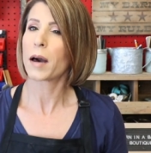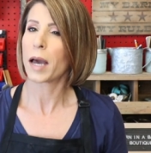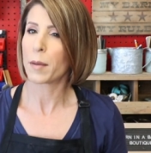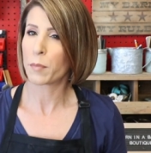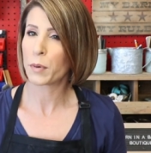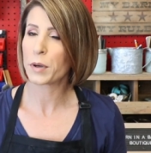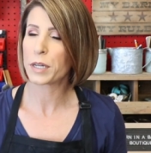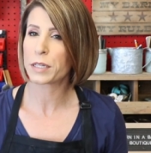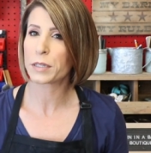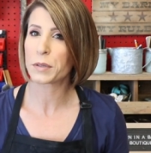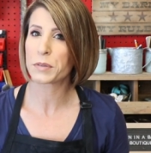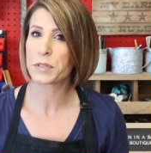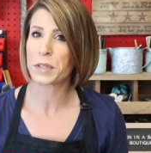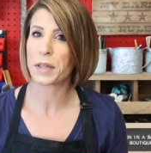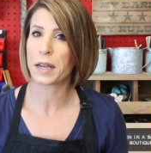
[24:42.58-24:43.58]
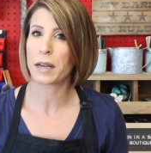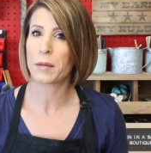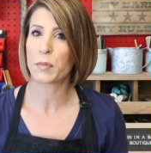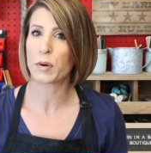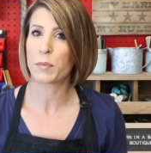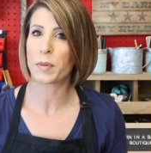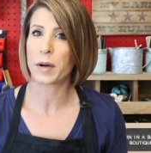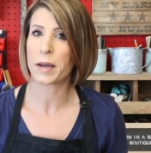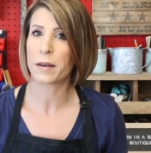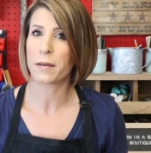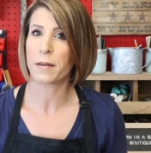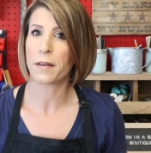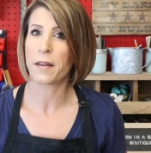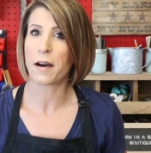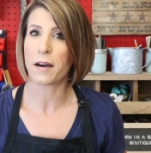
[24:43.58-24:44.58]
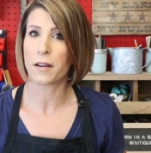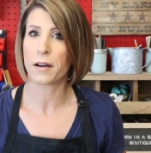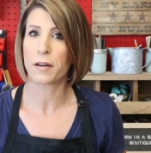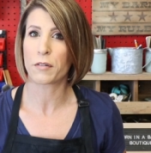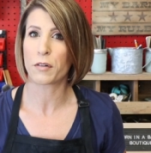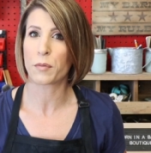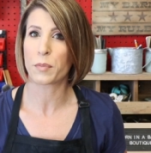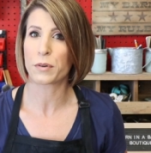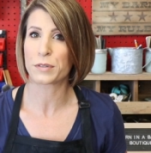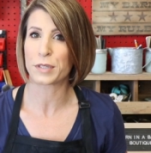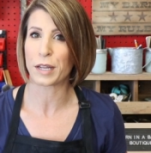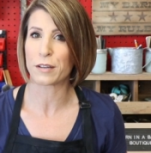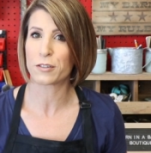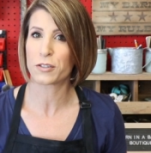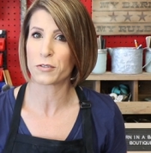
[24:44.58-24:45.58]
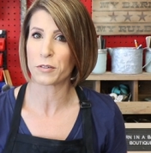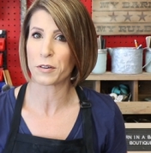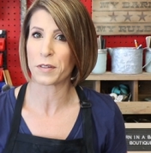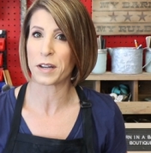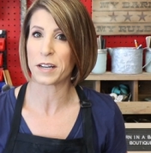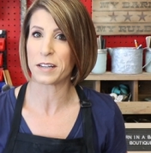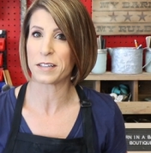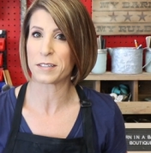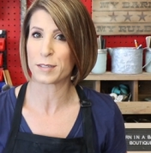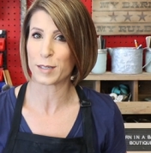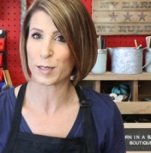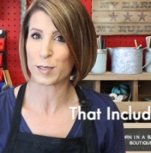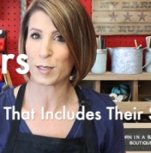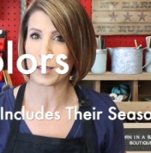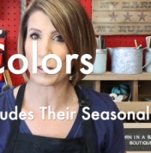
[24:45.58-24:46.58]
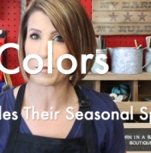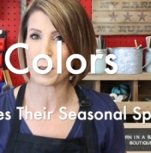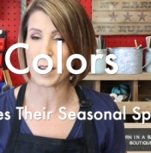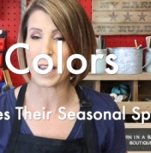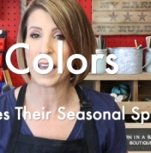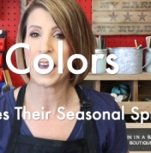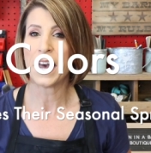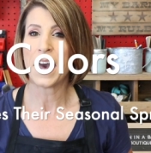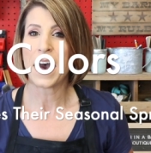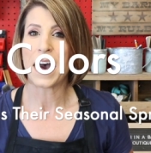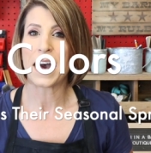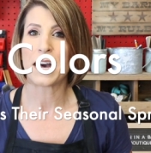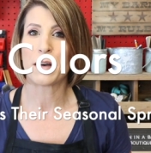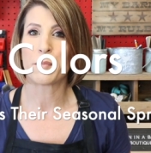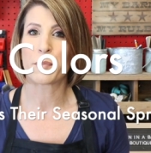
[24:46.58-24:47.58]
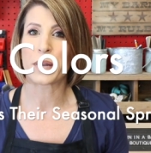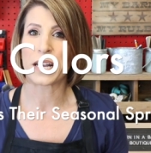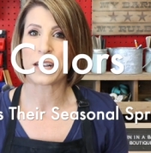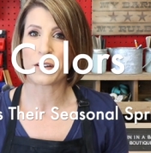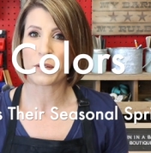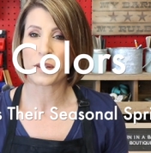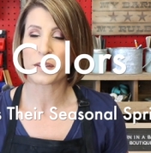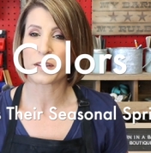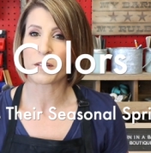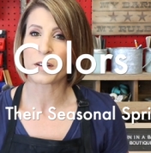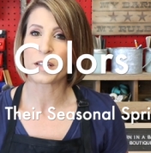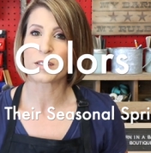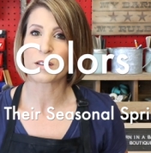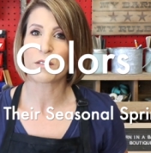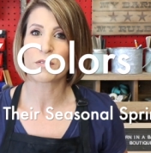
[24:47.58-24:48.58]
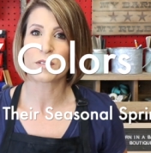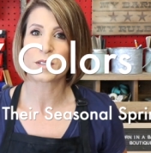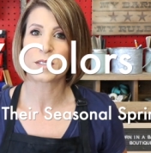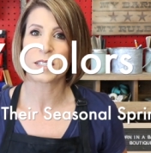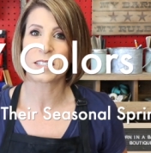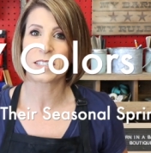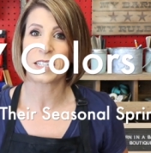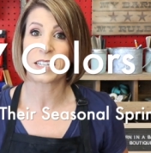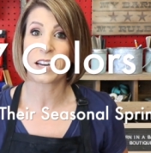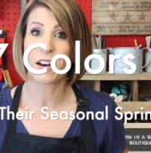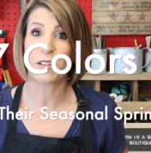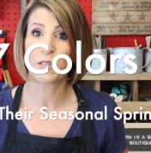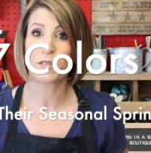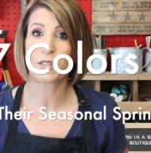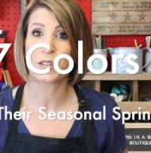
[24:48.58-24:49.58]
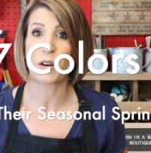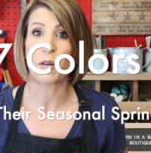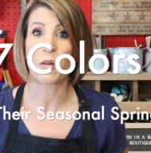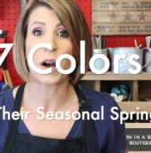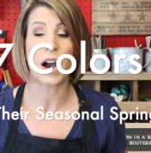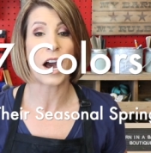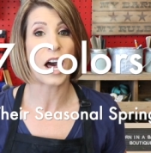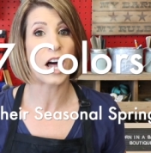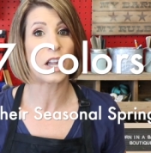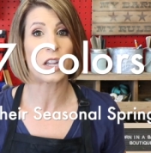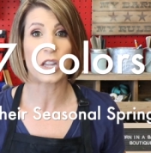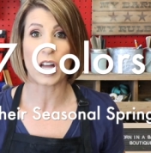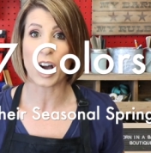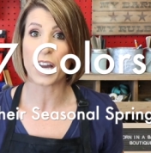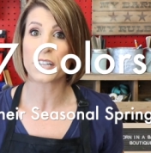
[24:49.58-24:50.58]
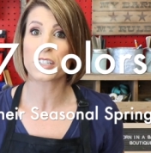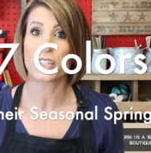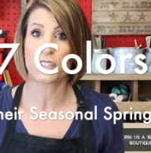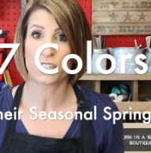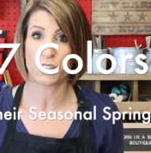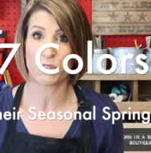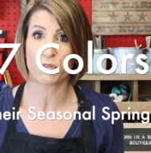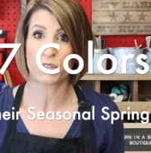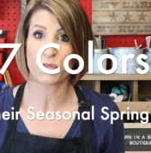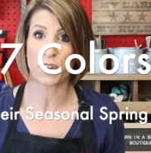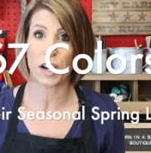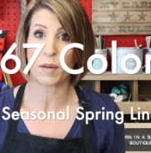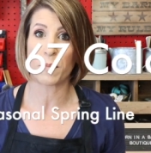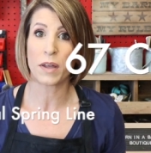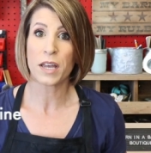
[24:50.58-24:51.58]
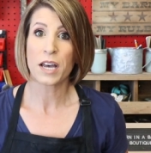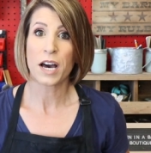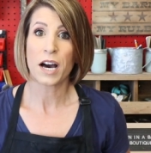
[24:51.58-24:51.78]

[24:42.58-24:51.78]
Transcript: I'm pretty close to that number, but not 100% sure that it is 63. But I know that there is over 60 colors, so a lot to choose from.